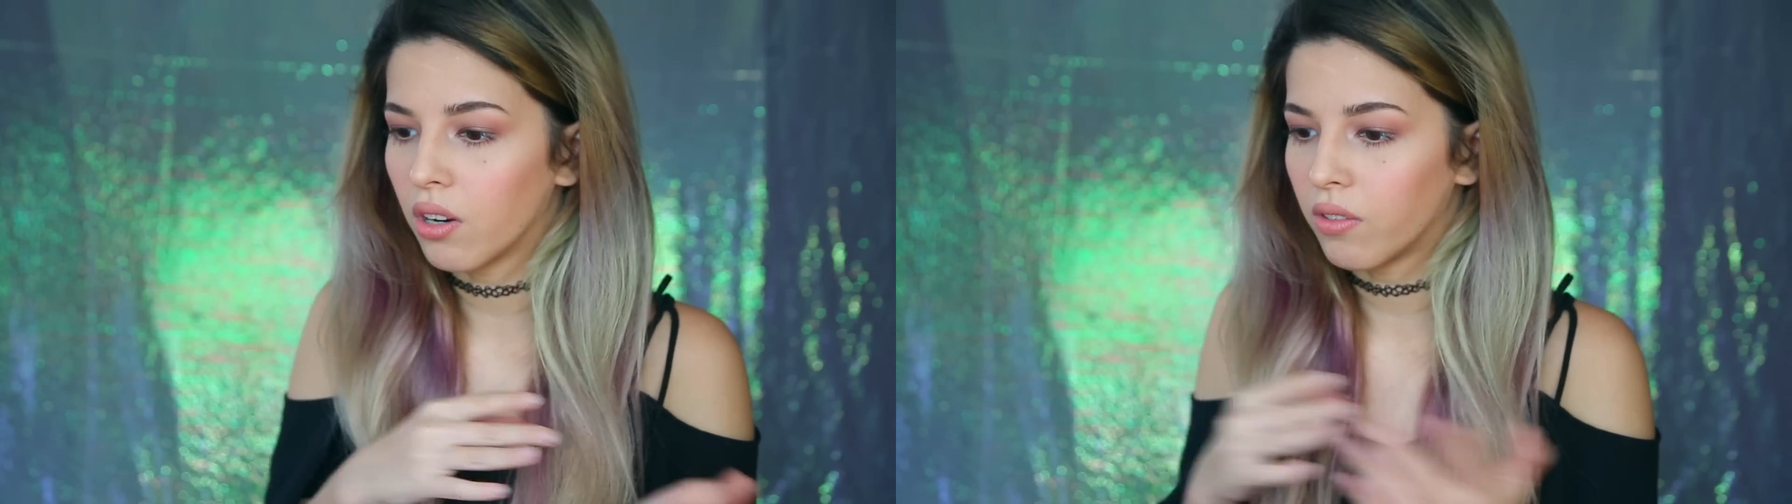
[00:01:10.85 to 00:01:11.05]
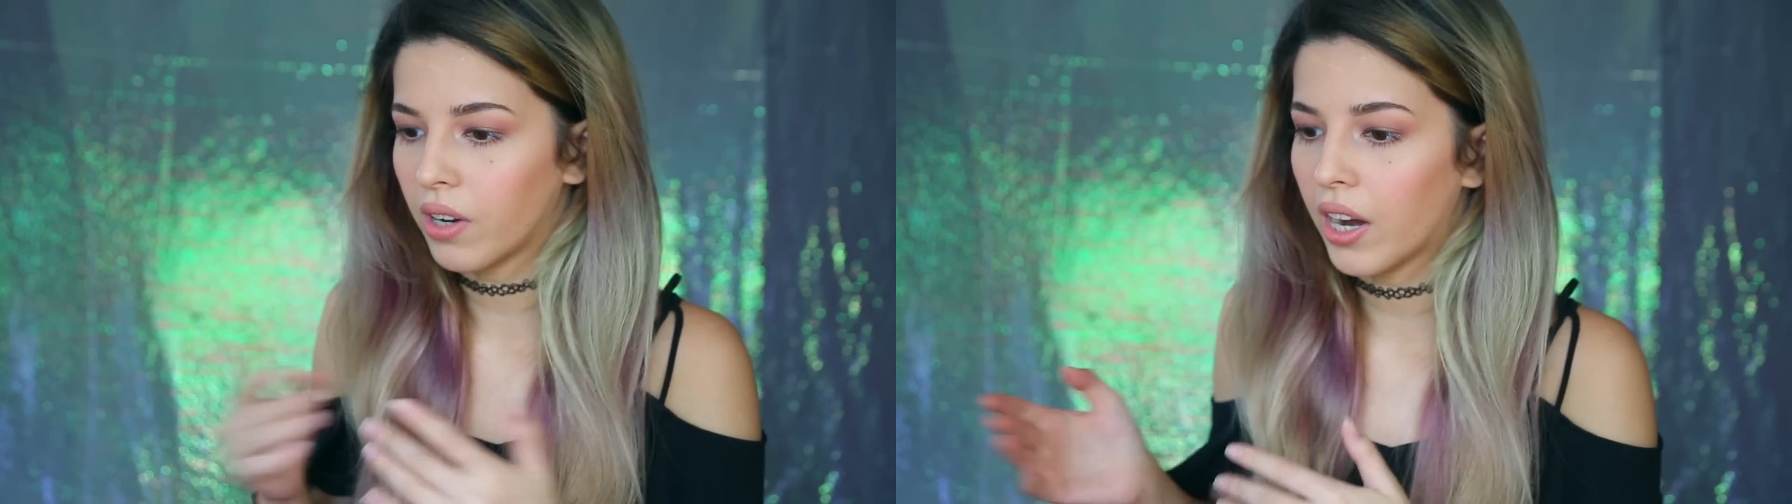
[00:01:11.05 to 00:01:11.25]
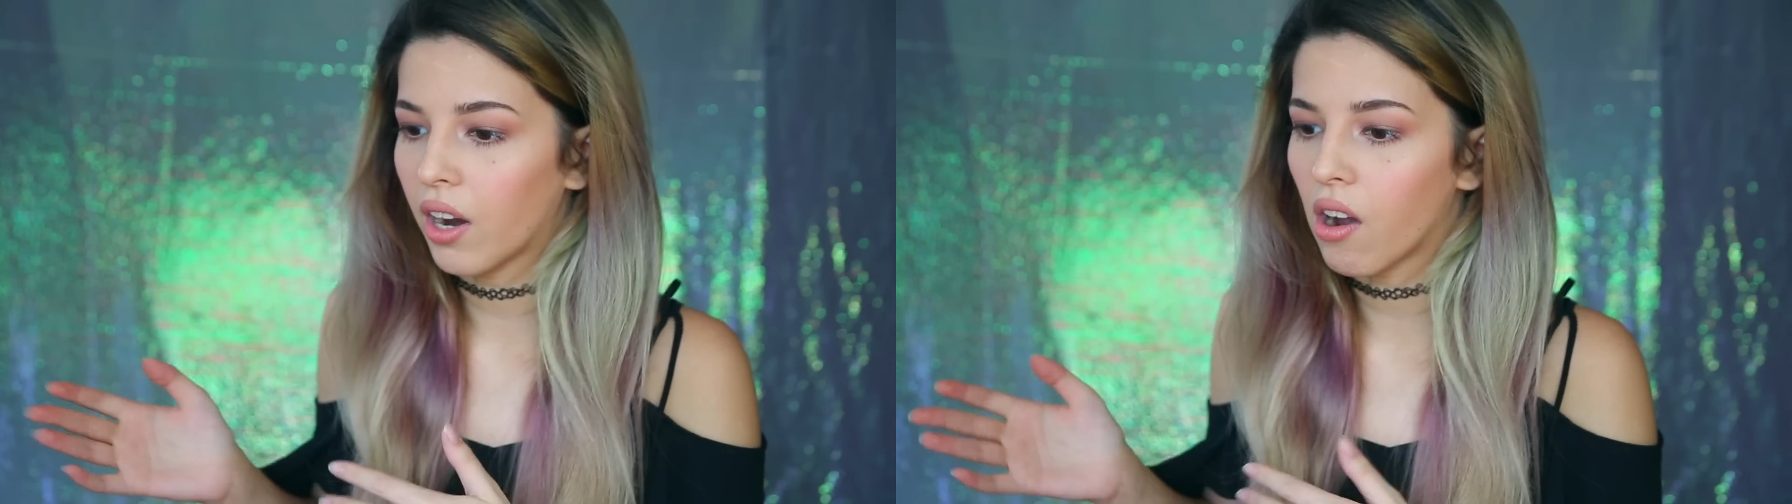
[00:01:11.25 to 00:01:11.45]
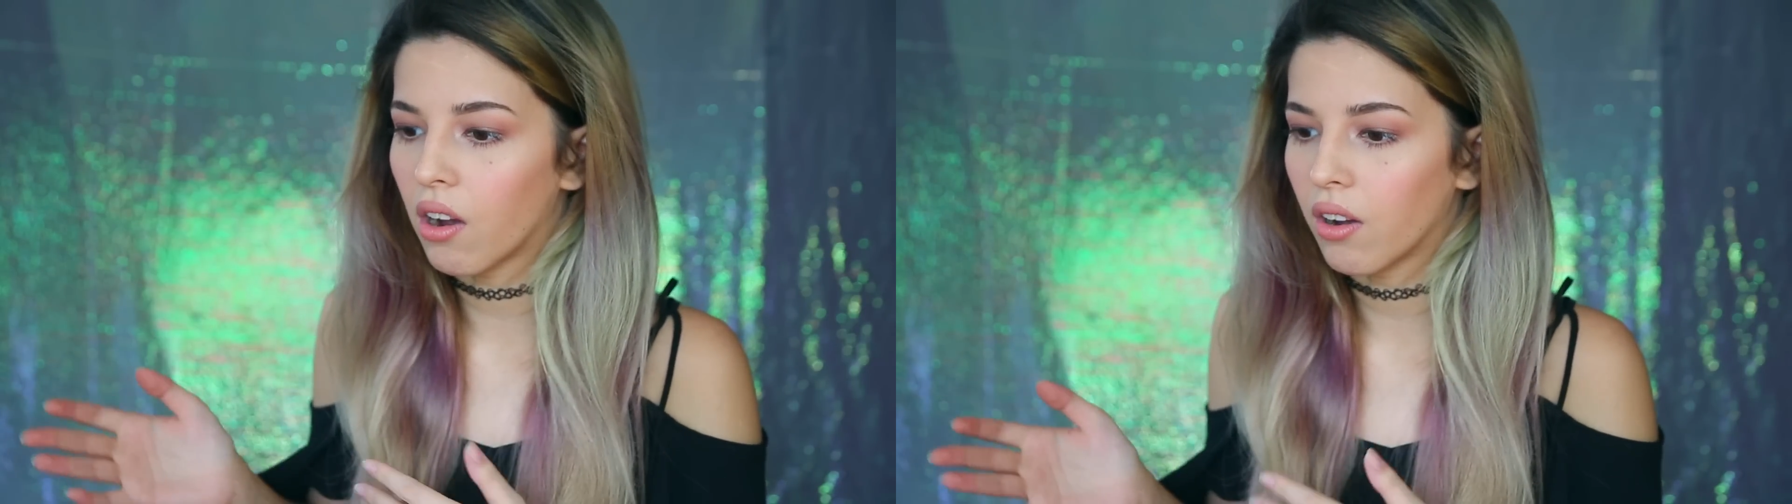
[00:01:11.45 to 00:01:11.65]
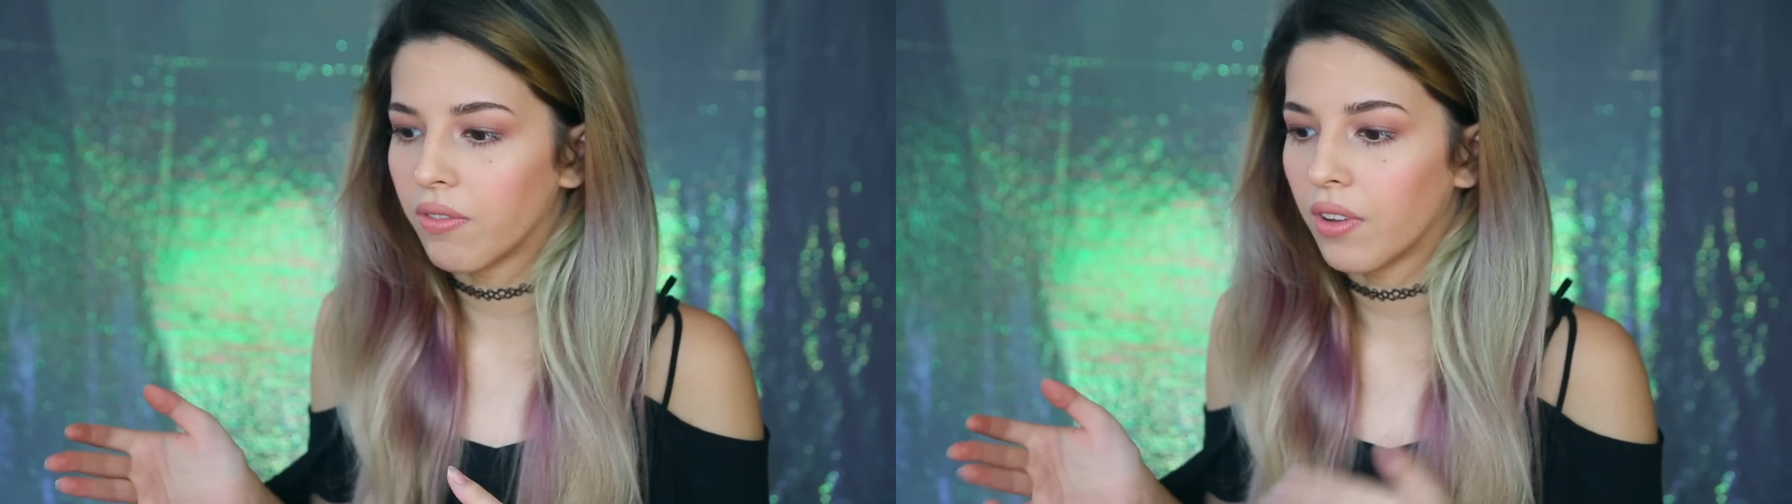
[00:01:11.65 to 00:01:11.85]
array
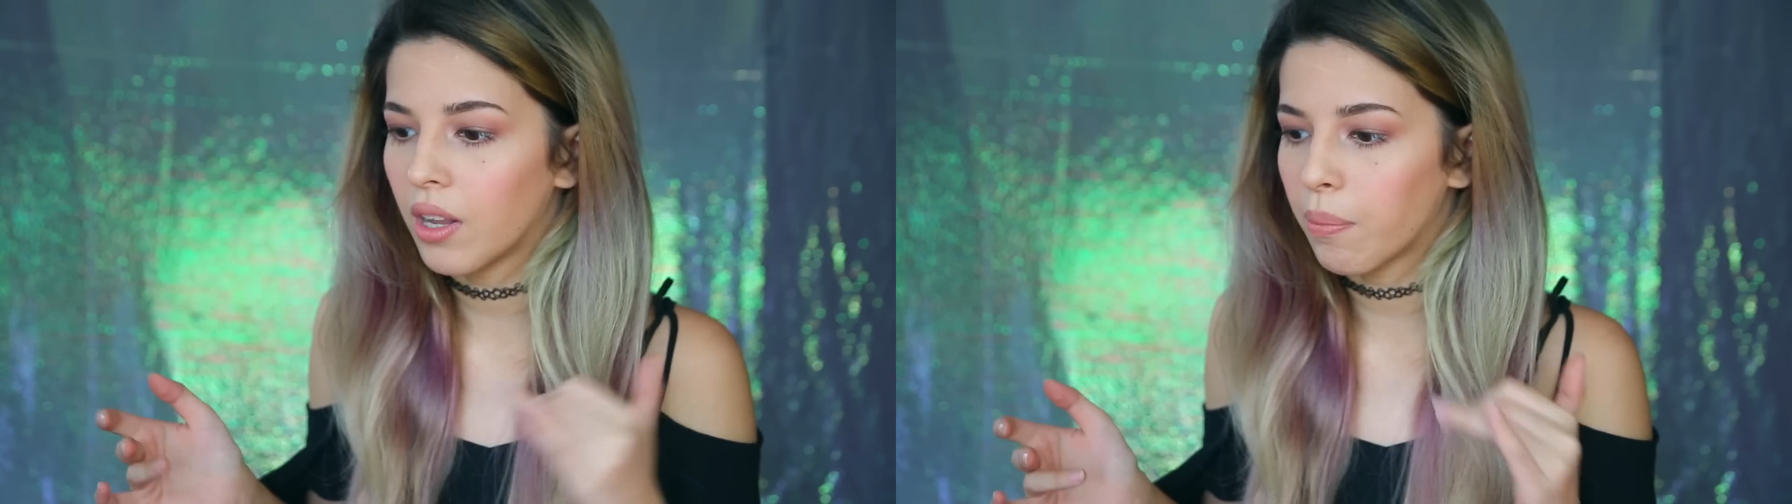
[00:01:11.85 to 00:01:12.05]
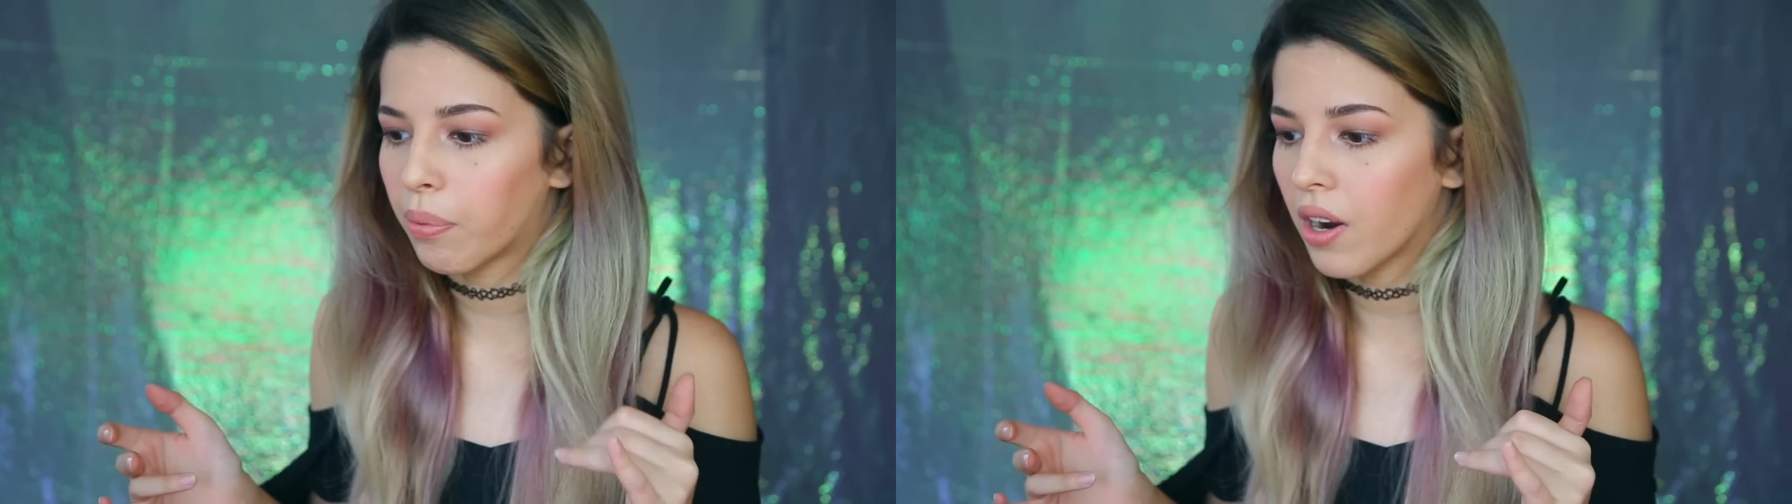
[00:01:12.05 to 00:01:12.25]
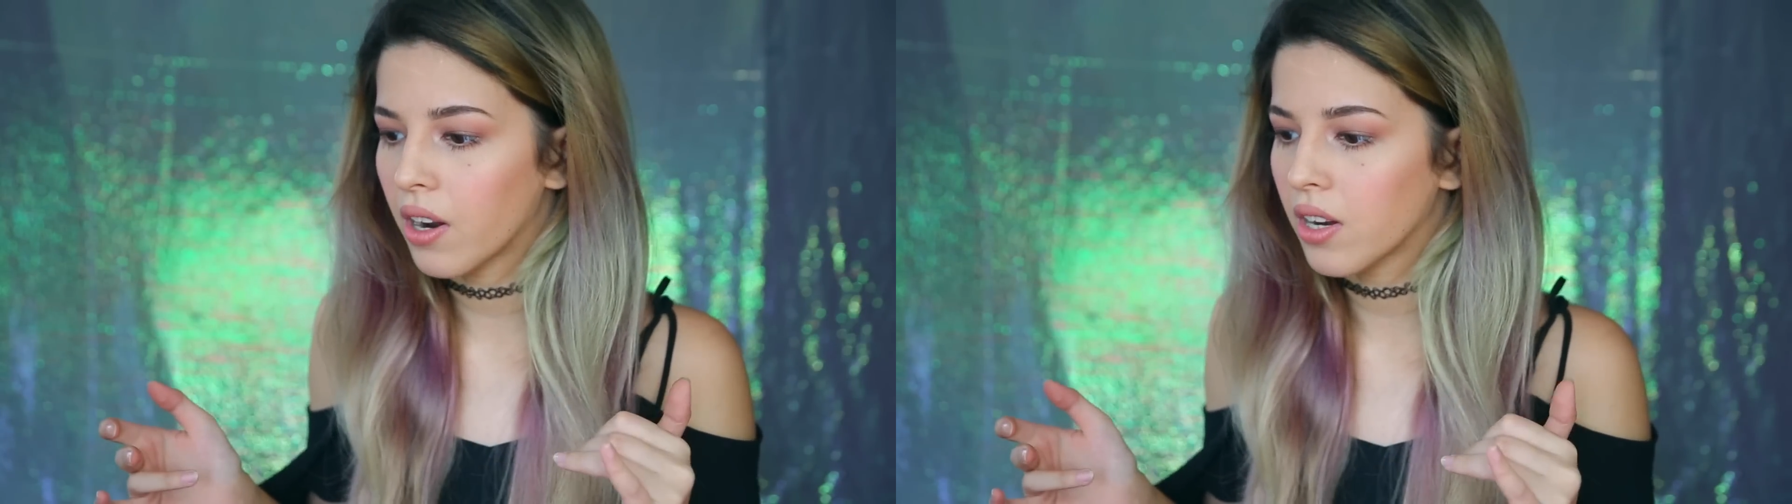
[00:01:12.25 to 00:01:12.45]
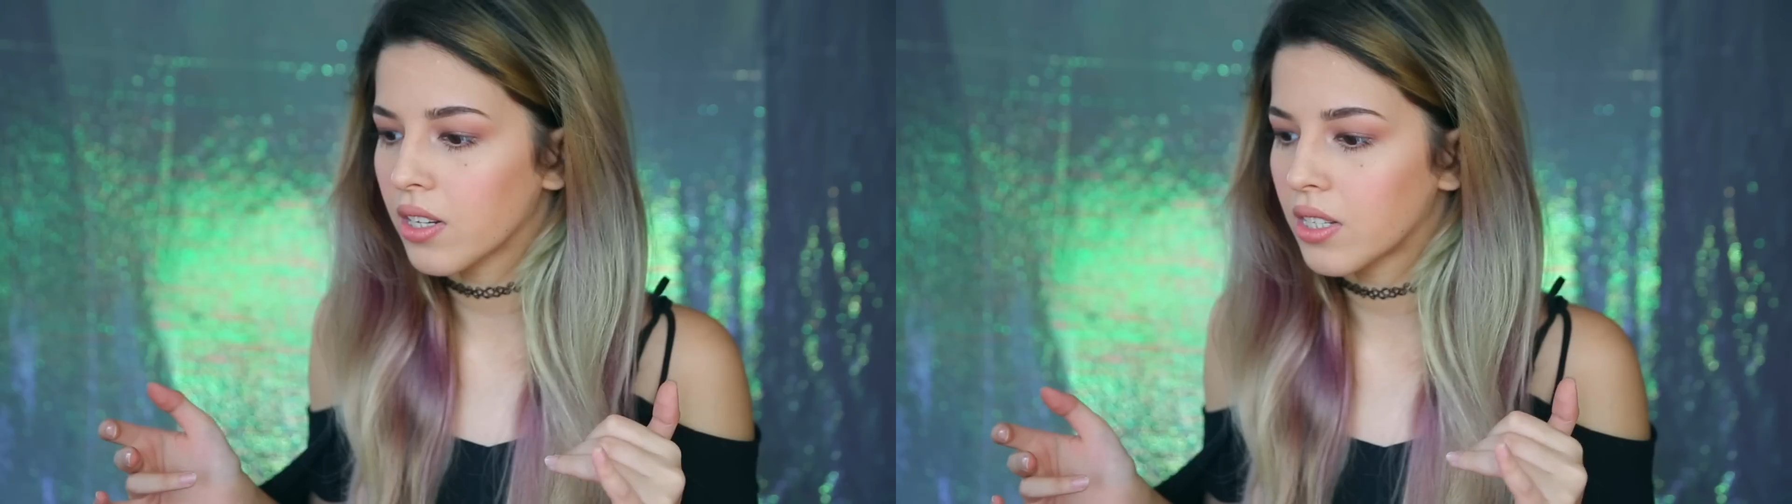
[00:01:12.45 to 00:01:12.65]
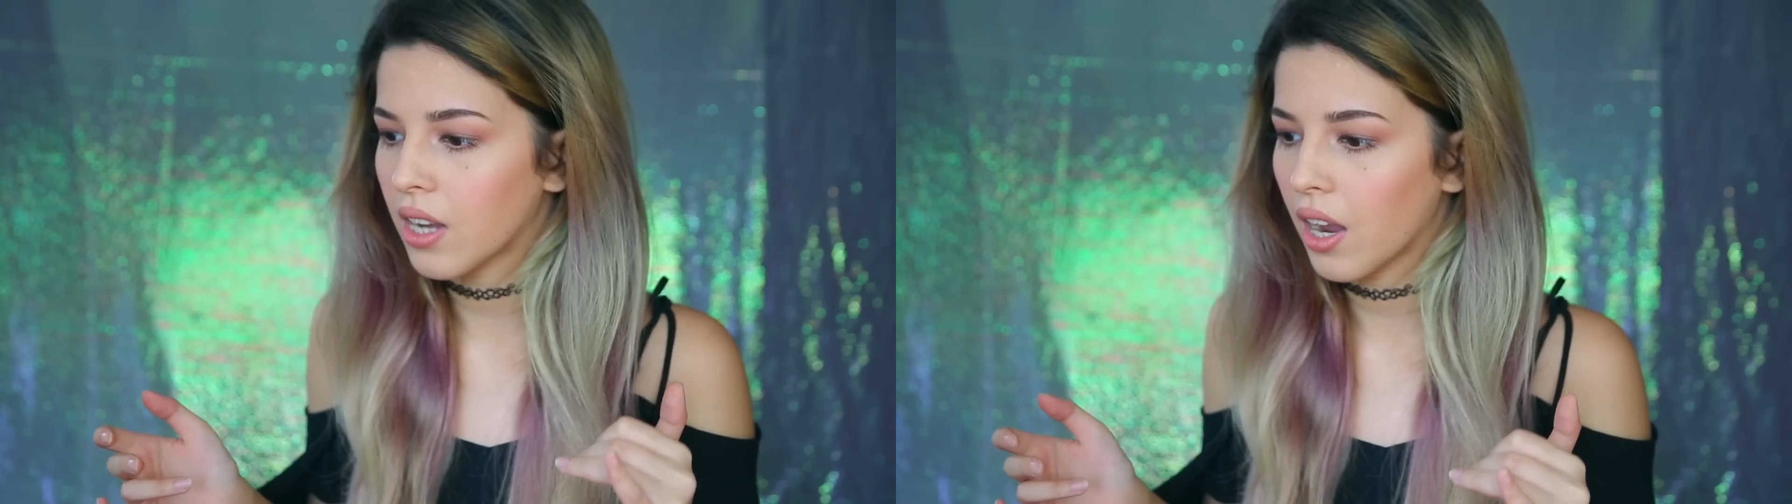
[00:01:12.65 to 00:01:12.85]
of lip products